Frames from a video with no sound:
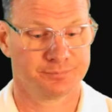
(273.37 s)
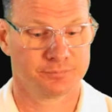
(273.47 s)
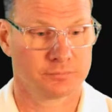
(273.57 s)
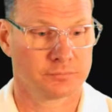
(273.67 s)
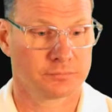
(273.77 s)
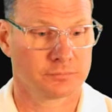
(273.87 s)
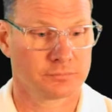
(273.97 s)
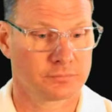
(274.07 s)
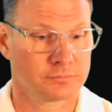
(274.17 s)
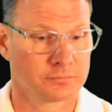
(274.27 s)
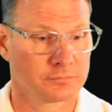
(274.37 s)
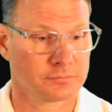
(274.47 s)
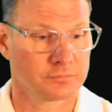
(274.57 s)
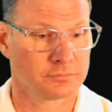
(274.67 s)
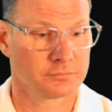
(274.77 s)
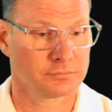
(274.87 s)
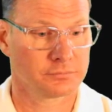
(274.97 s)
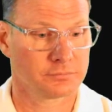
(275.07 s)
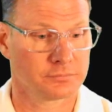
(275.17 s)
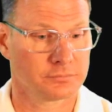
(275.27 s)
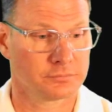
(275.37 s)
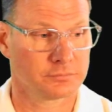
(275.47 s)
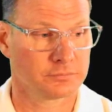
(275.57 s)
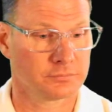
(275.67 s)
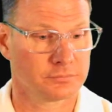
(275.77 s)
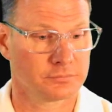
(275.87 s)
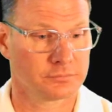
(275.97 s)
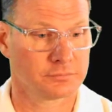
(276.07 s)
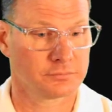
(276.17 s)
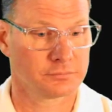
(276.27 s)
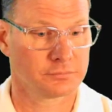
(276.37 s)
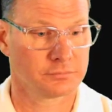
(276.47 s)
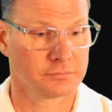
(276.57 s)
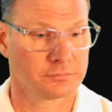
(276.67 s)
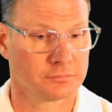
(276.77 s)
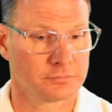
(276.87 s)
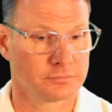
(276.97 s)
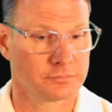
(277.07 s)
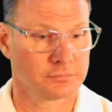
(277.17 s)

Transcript: (no one is talking)